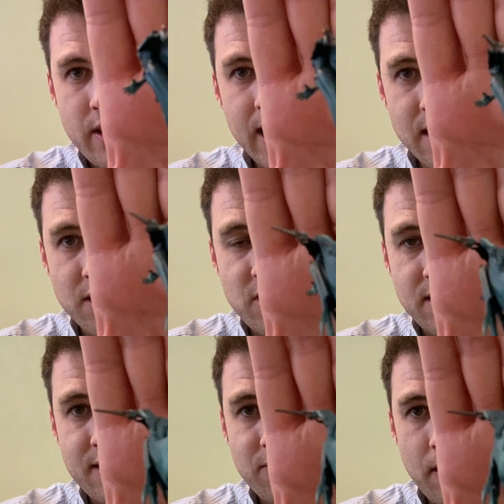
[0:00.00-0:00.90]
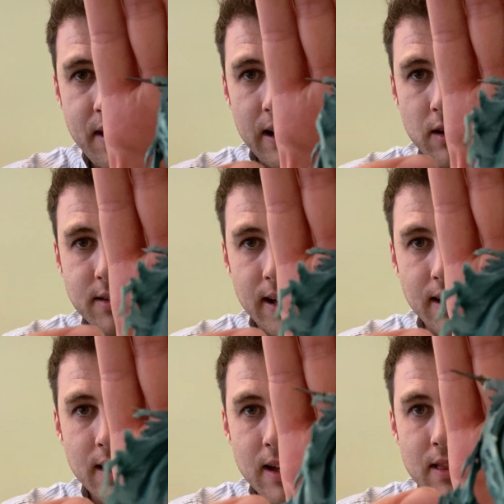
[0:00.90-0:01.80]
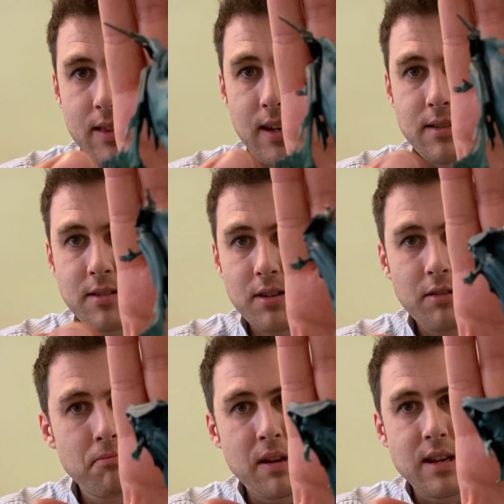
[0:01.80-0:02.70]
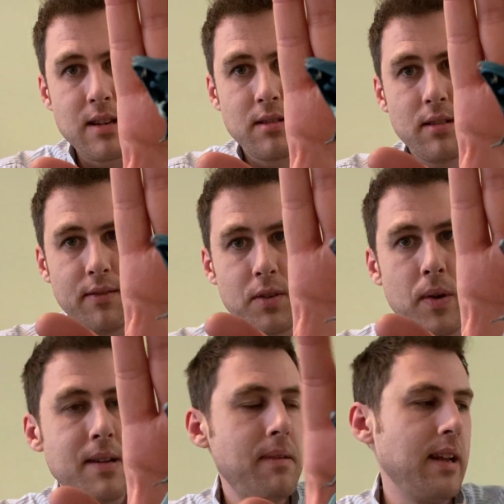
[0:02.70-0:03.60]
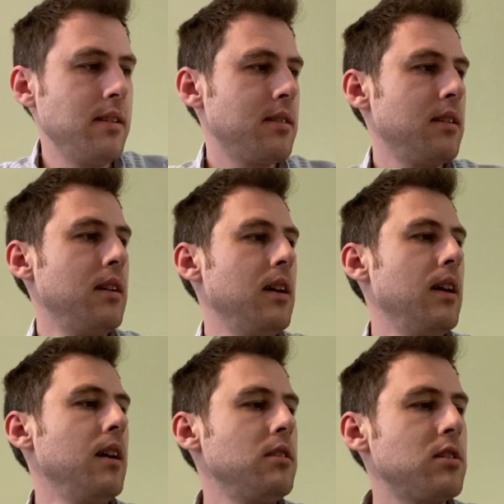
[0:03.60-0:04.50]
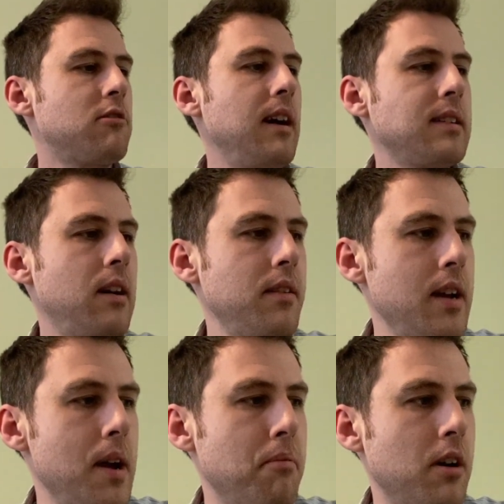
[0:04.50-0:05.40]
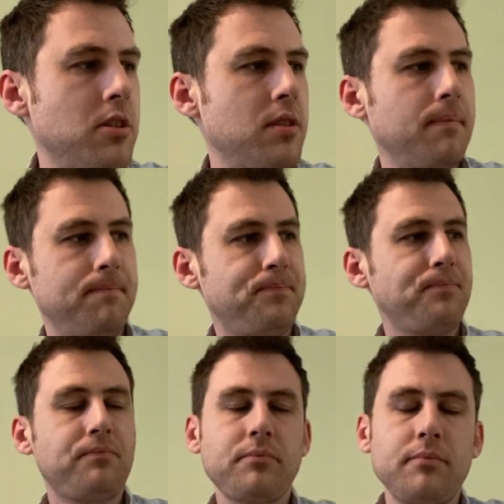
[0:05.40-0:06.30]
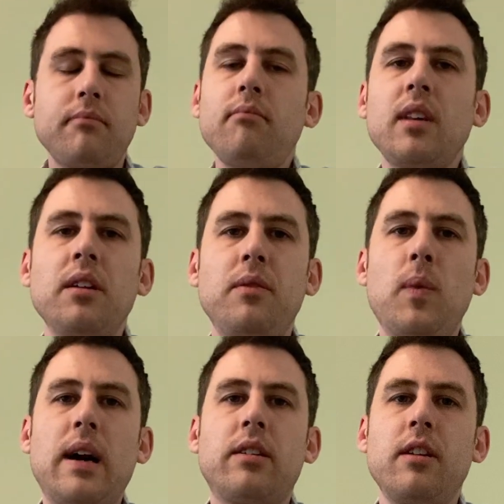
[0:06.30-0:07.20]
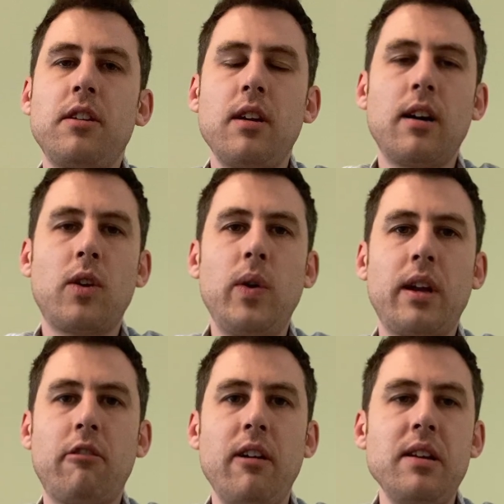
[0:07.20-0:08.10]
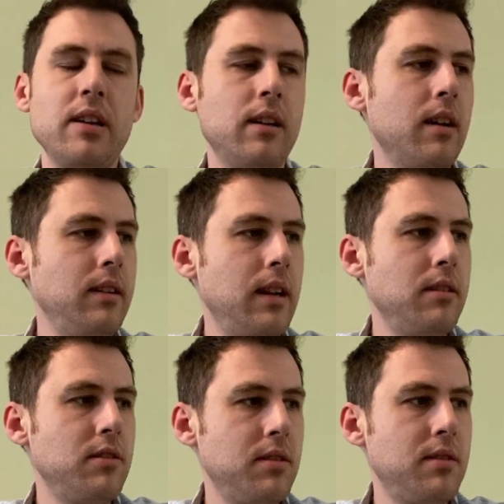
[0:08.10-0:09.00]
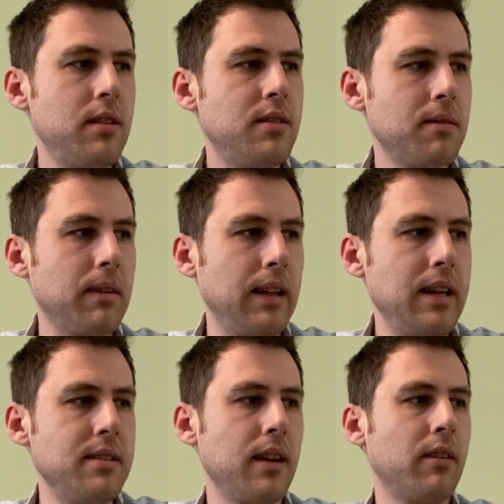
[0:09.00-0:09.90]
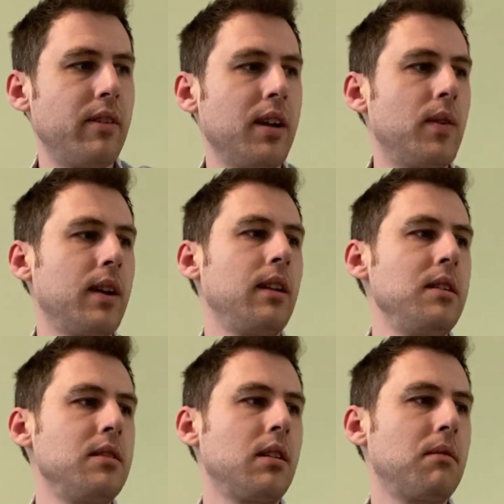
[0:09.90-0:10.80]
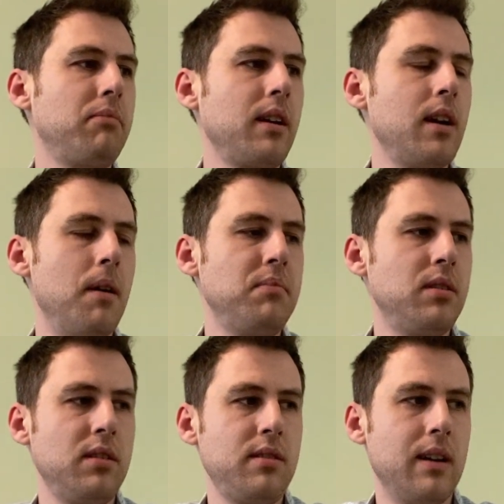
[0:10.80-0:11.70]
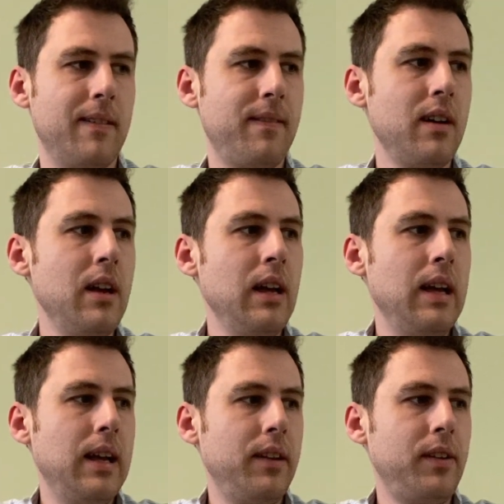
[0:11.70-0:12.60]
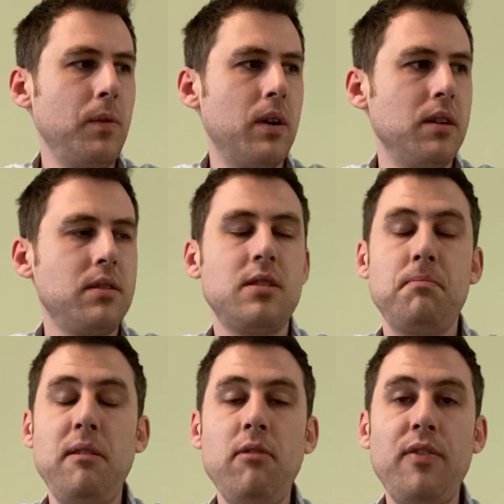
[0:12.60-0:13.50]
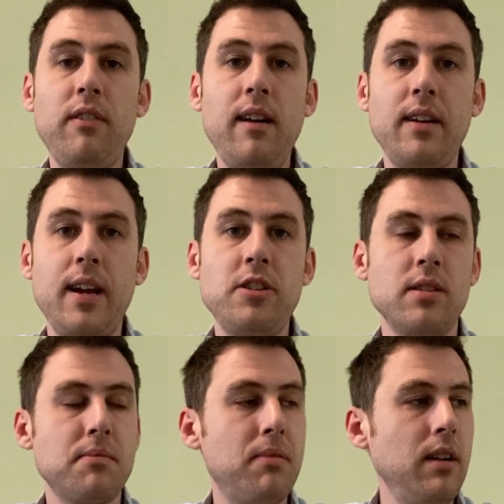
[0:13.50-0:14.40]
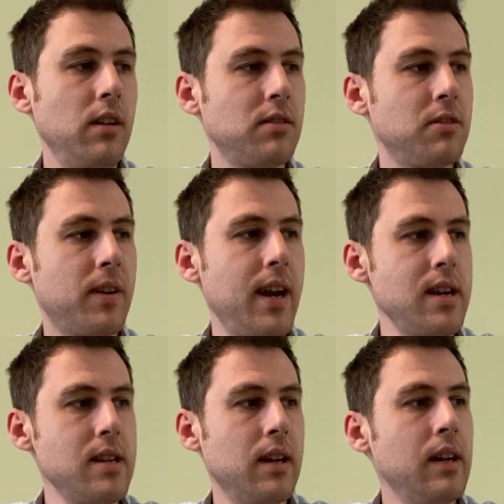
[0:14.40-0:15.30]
You get the gist of what that looks like. This took me sort of 20 minutes. Just cracked out the airbrush waxed on a, a, quick gradient and then just did some glazing very quickly to bring it up to snuff, as it was. It's a bit rough around the edges, but it looks okay.